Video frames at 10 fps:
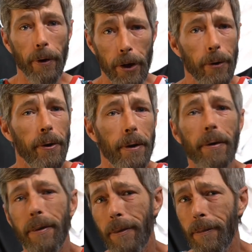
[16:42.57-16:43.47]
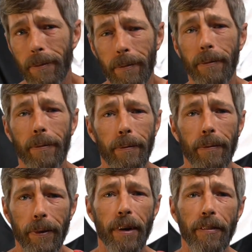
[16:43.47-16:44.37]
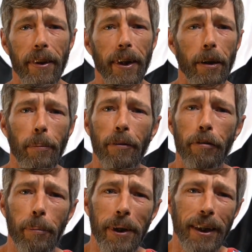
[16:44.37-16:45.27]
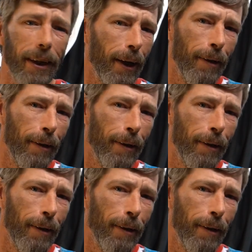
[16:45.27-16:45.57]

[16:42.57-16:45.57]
unit and everything, but for me,